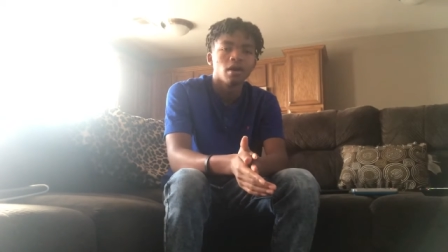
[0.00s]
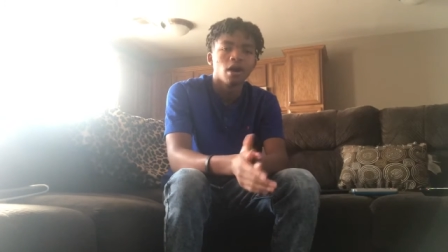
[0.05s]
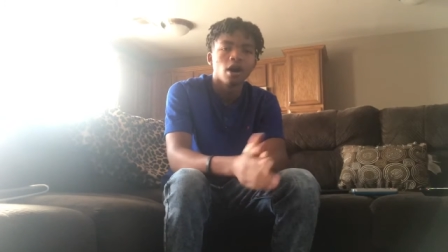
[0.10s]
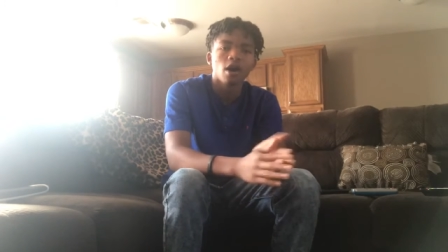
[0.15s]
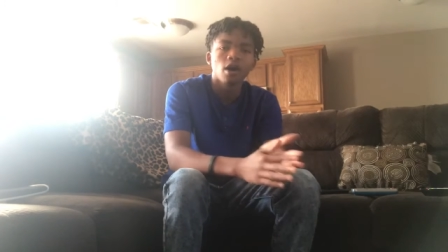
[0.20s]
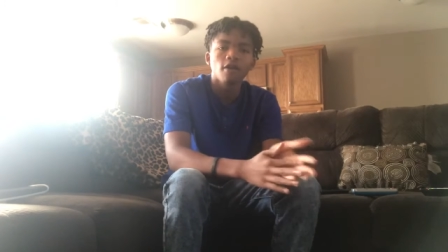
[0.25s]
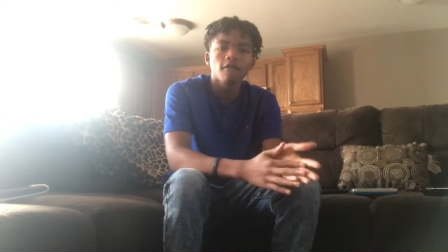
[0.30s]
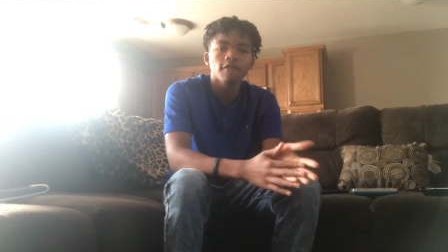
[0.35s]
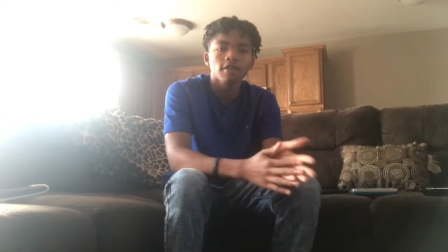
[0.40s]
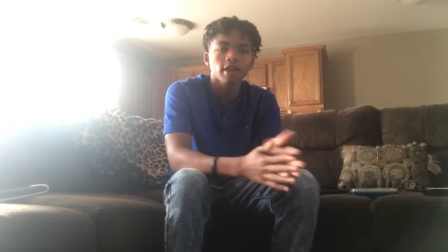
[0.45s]

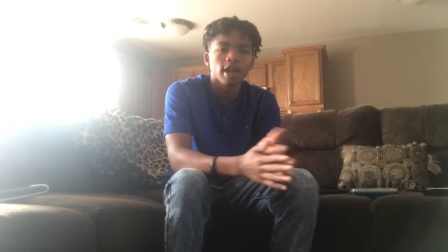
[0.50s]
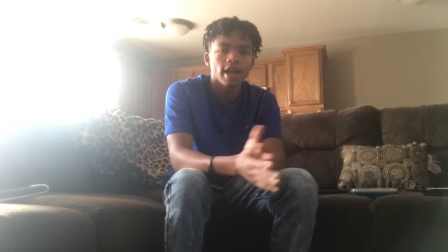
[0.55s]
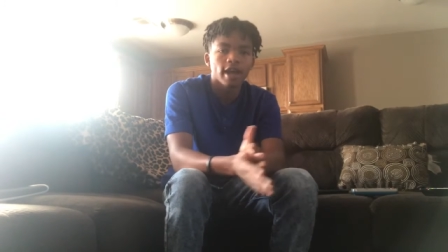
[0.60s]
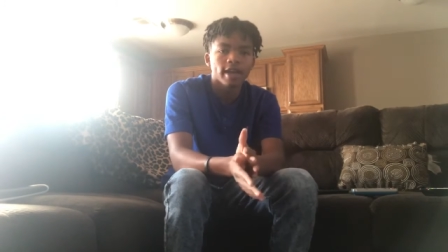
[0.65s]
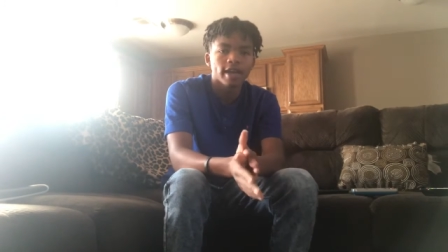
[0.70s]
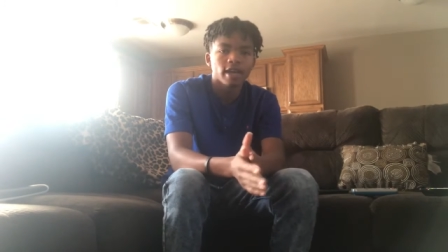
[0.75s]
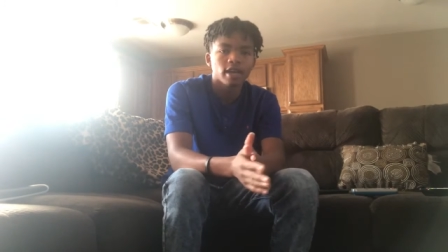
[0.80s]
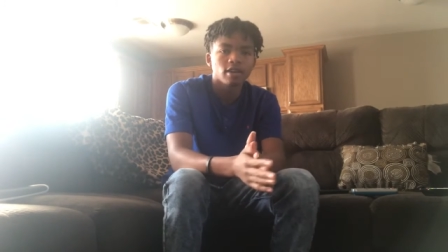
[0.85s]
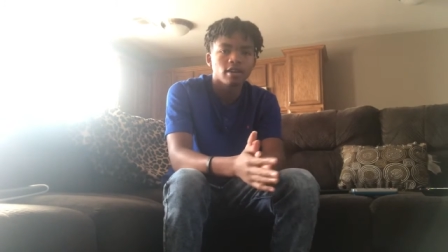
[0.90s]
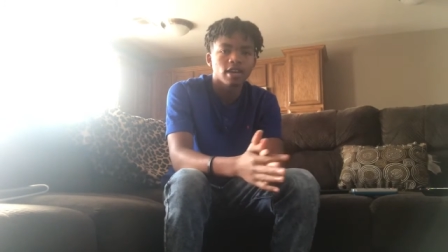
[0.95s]
hopefully I
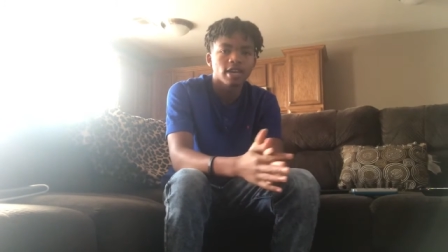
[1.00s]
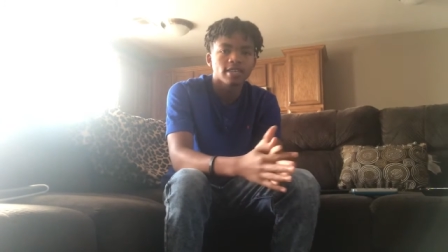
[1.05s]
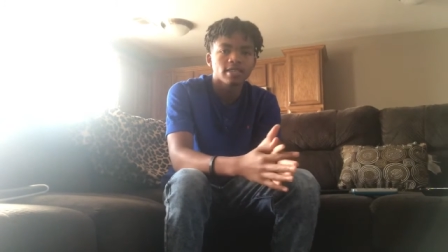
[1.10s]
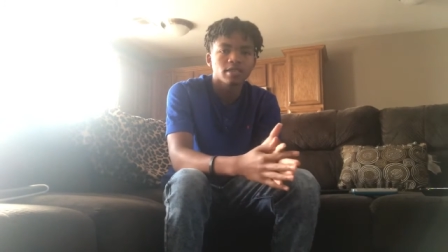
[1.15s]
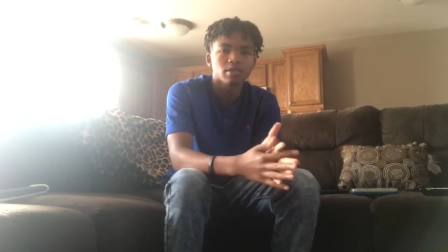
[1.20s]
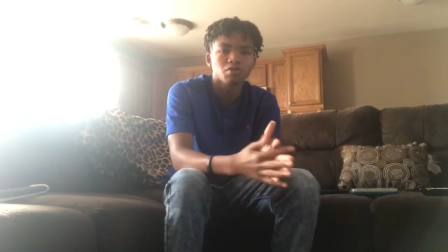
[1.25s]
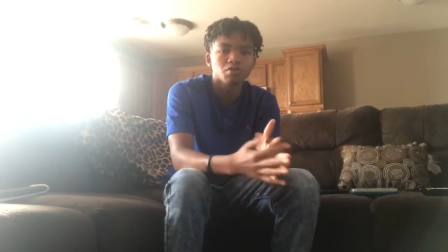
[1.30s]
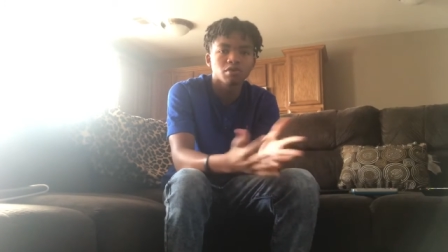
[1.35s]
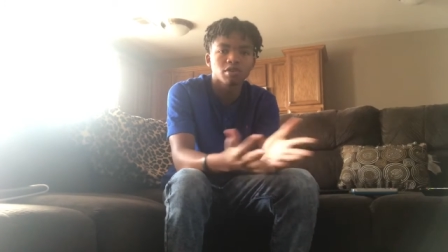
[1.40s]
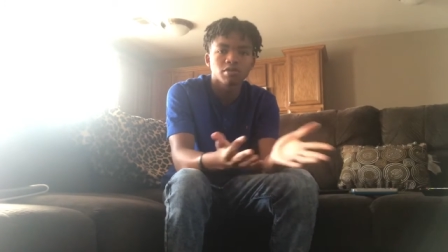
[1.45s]
have
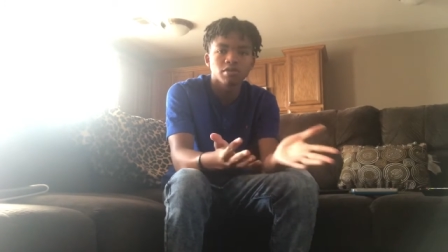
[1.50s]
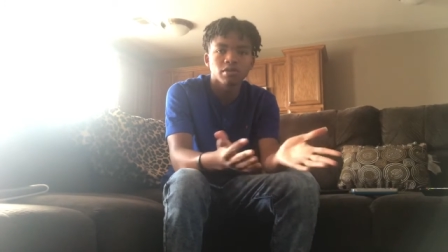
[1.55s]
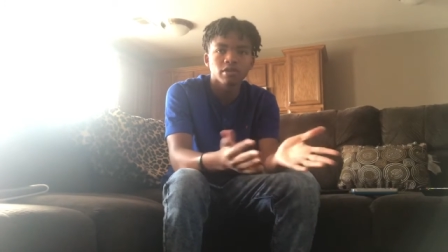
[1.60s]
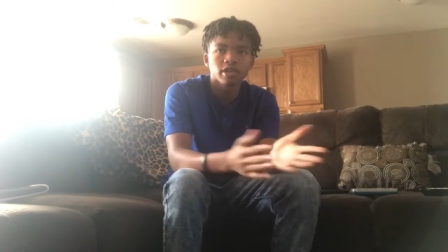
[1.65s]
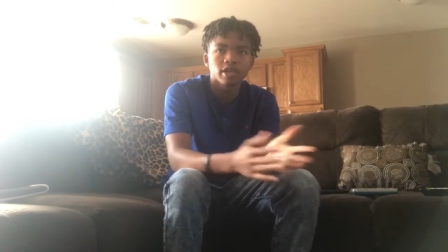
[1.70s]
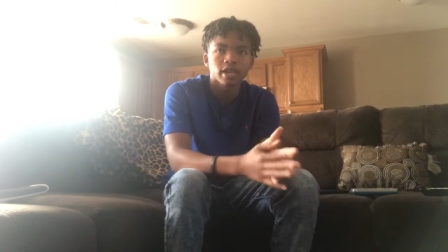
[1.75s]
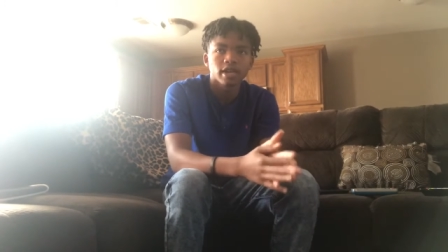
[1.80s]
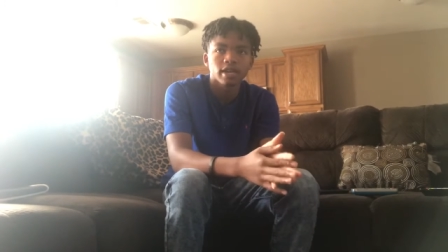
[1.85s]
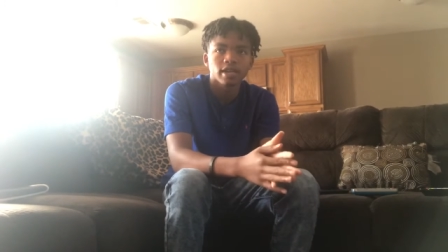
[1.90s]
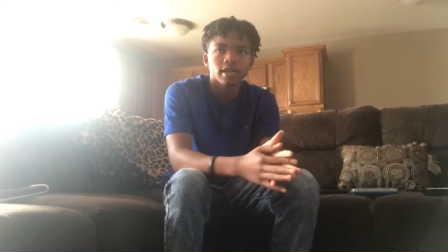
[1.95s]
like two or
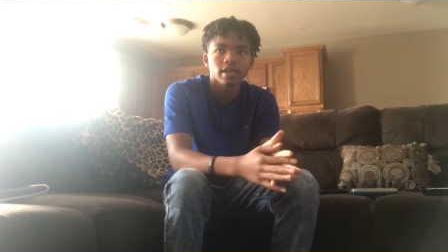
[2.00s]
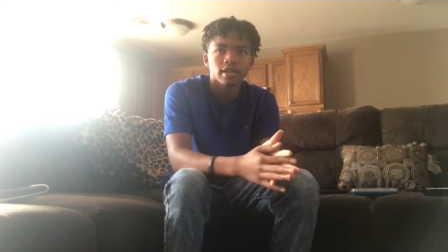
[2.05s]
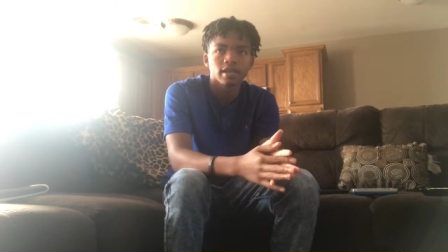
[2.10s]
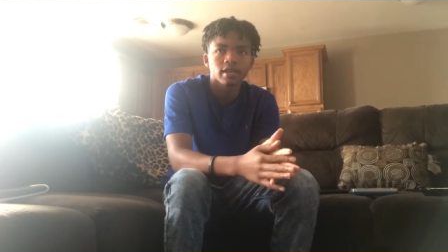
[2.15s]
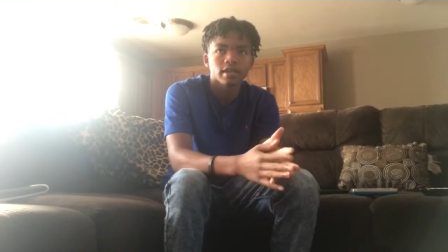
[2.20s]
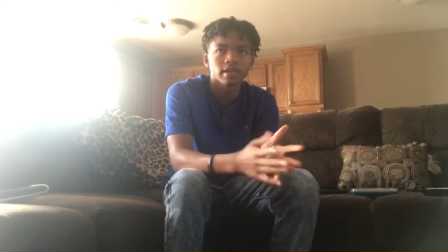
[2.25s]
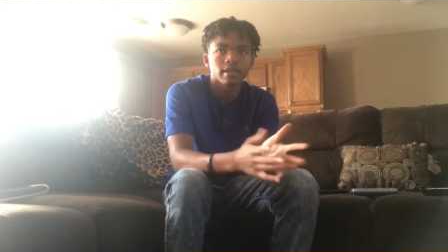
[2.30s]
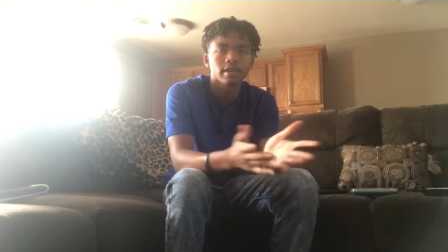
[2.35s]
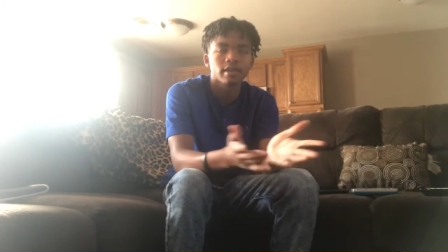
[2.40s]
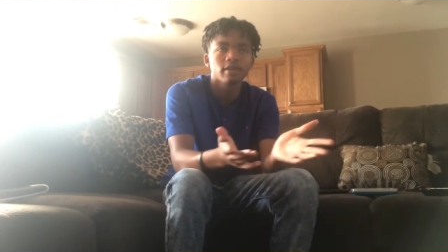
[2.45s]
three K.
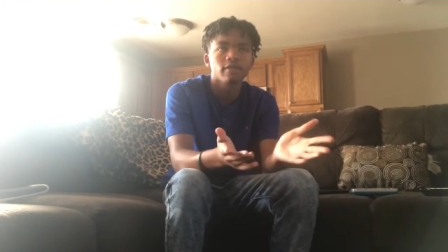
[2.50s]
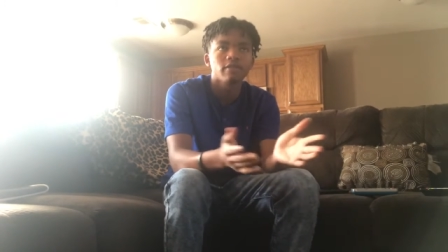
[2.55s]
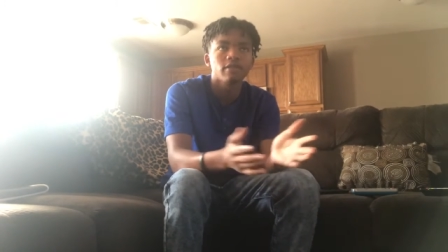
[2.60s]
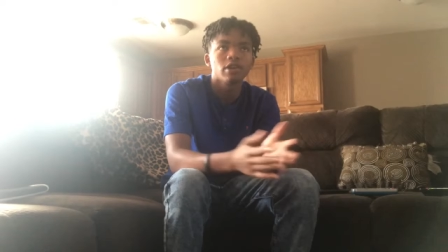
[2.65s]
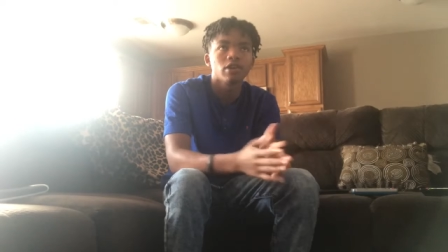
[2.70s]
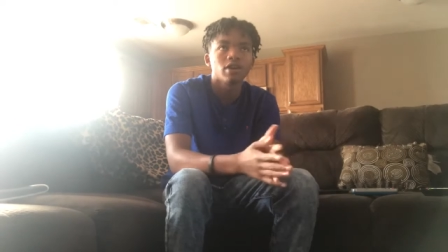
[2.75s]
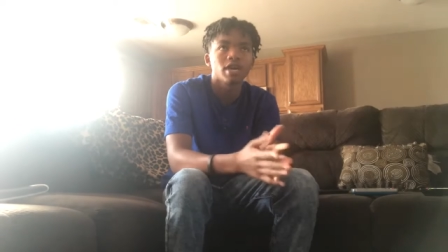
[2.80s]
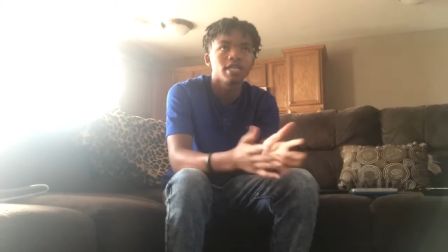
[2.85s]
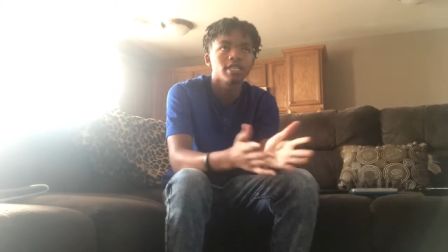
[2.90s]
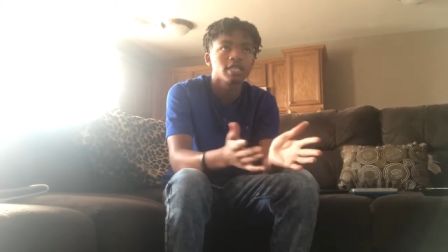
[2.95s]
Never
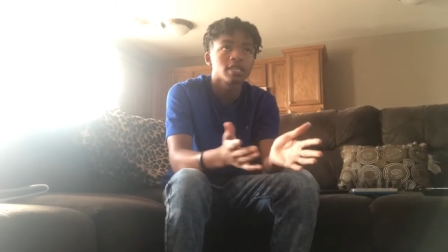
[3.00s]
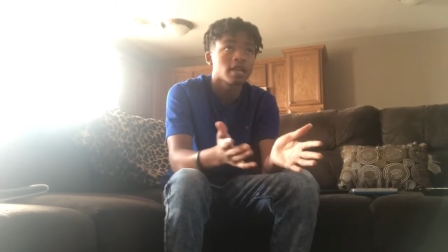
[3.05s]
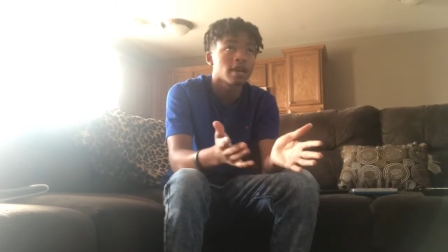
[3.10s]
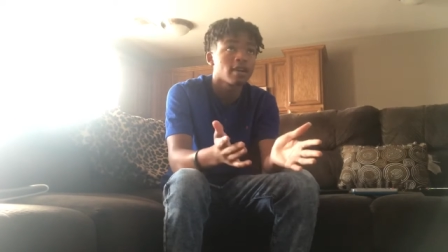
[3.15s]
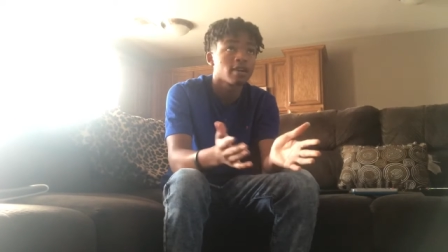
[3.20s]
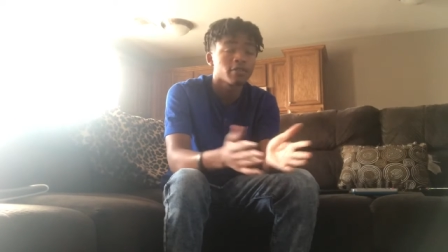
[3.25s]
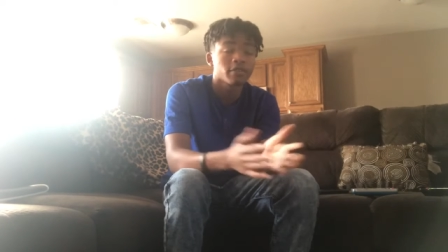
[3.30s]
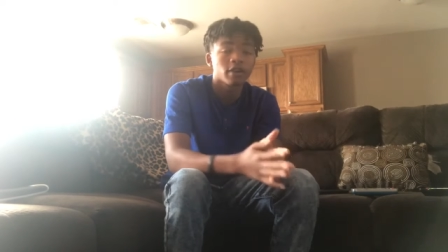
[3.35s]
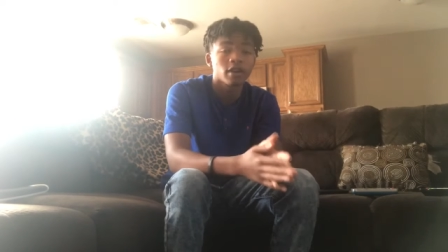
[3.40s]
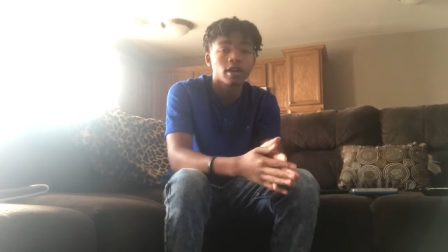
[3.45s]
know, I just
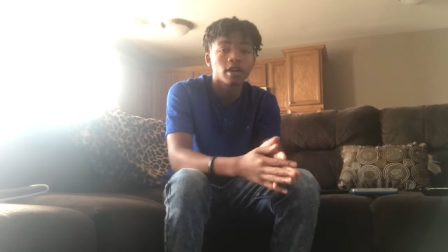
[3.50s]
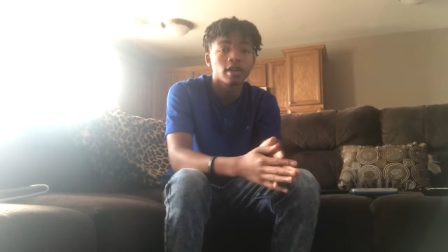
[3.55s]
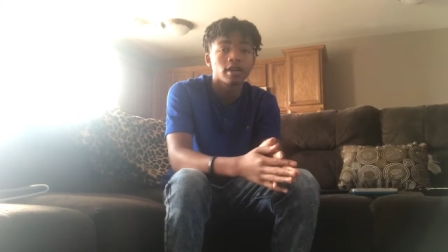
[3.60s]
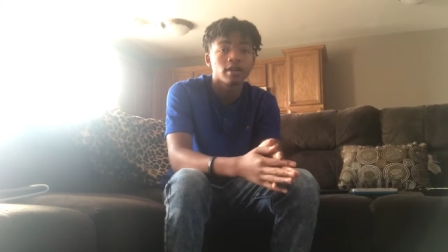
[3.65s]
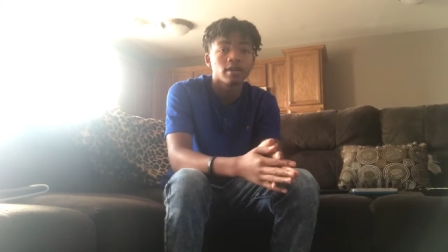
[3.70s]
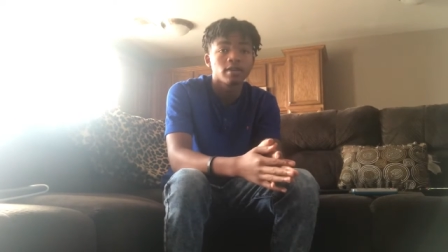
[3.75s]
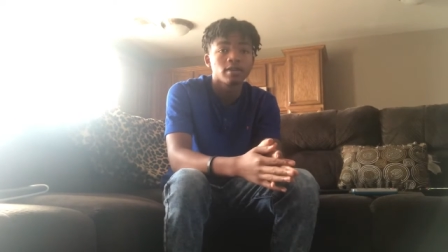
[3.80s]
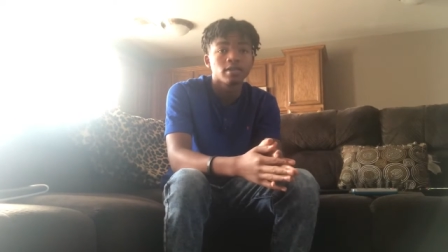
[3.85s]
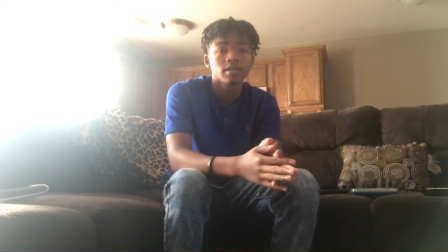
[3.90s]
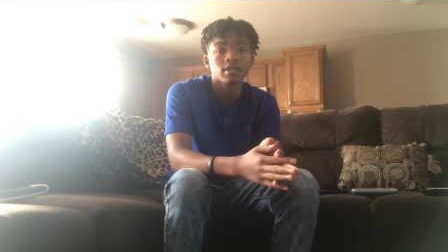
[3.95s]
got to grind.